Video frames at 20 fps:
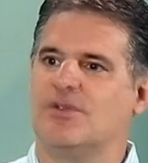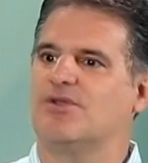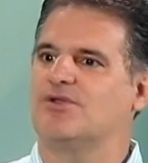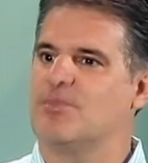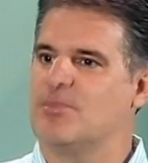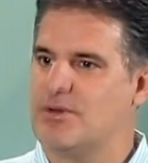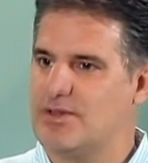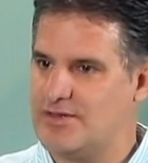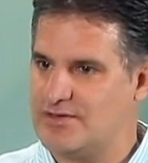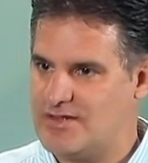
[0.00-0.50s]
can
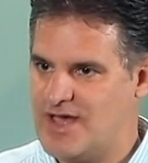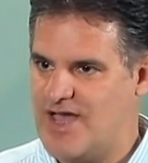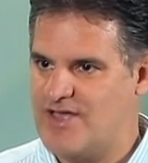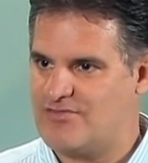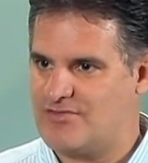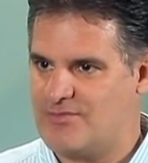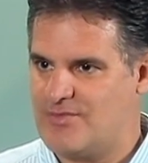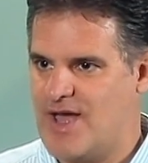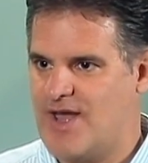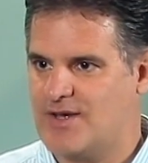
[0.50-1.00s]
breathe
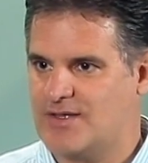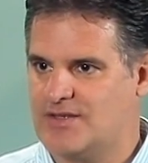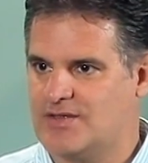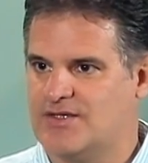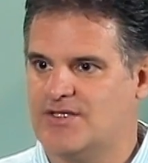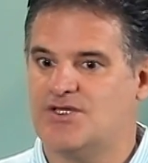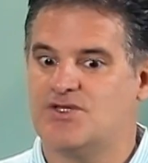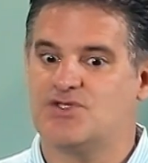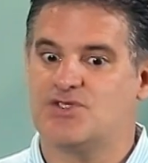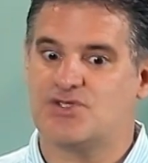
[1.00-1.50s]

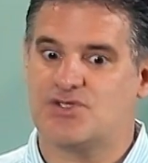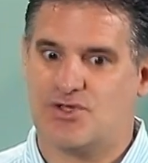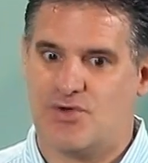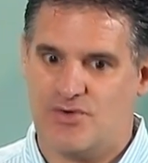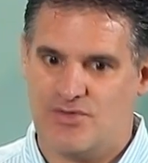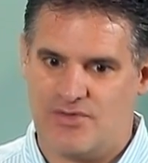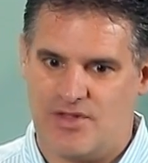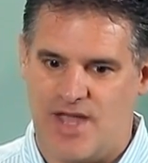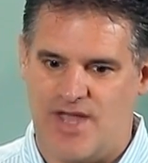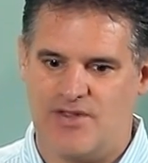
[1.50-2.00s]
diaphragmatically,
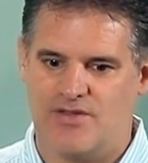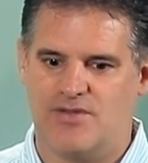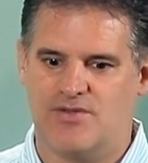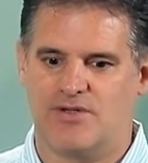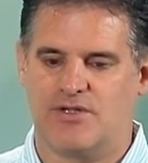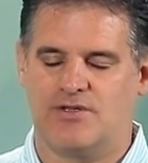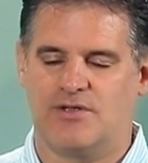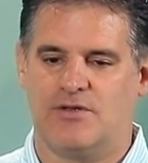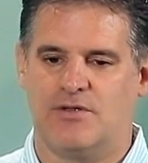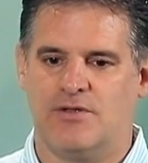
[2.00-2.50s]
so that you
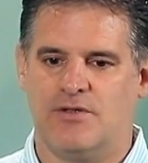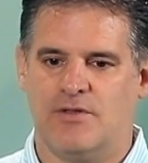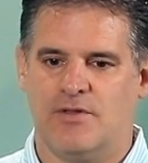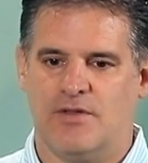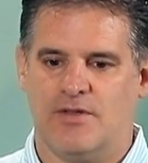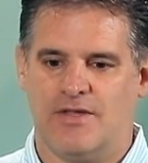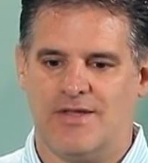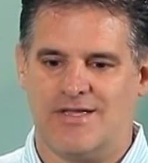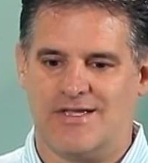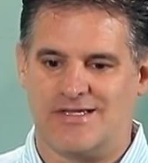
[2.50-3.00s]
can
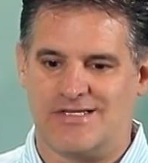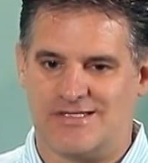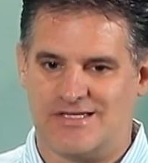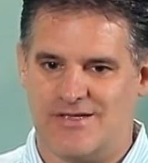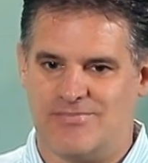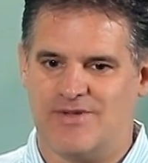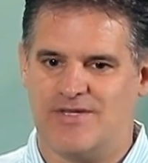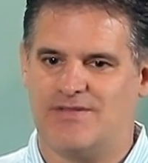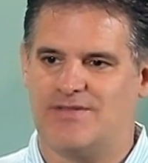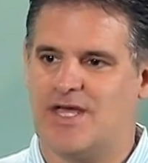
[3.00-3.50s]

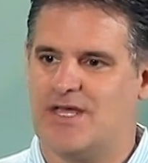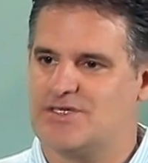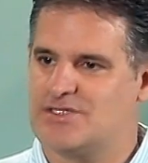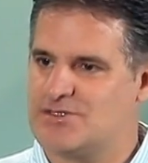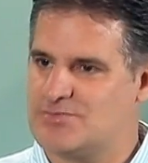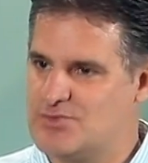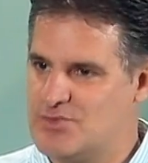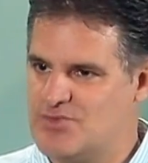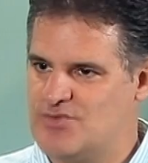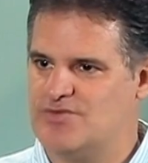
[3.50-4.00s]
exhibit that
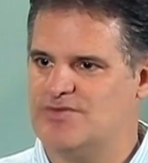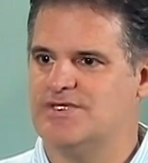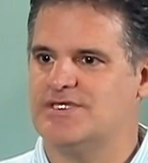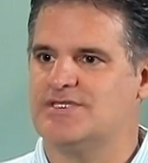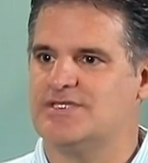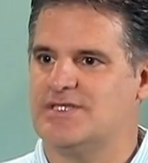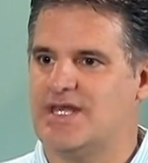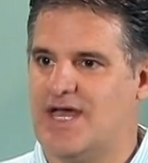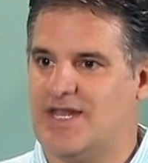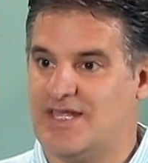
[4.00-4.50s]

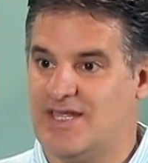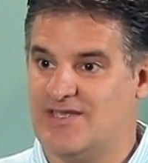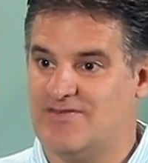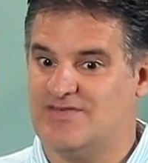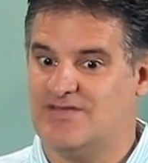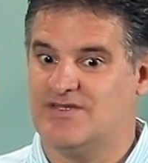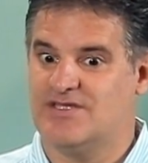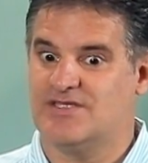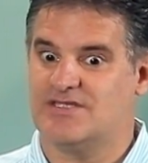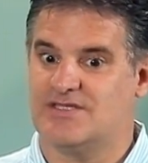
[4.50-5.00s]
smoothness, that
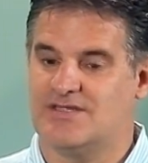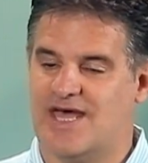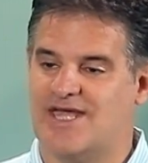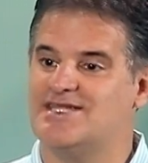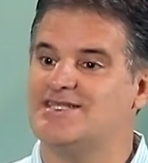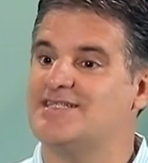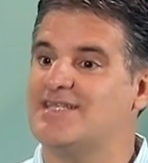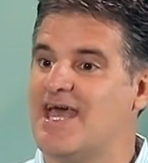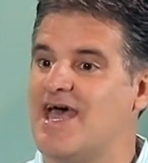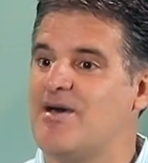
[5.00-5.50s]
evenness,
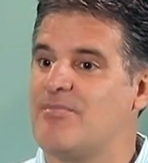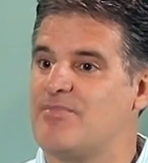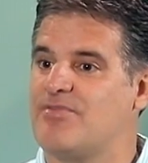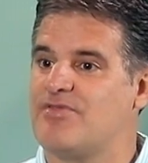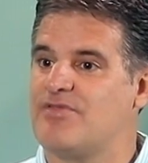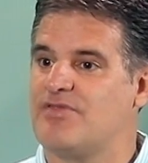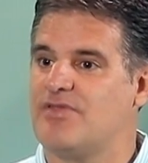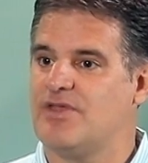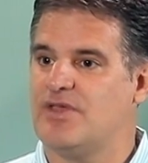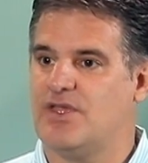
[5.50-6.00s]
that
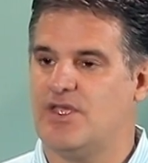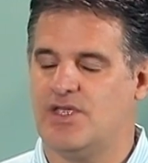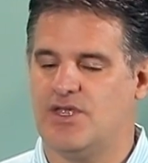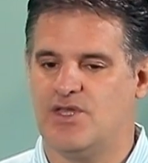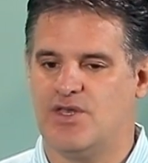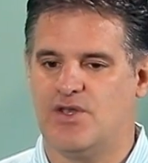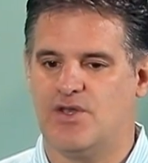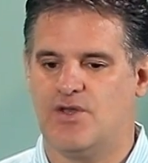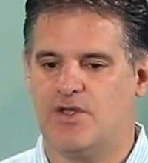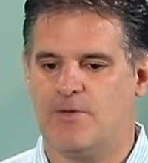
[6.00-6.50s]
depth
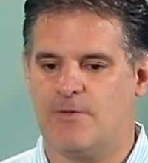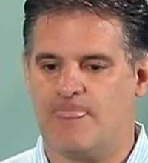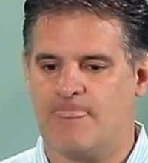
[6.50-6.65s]
in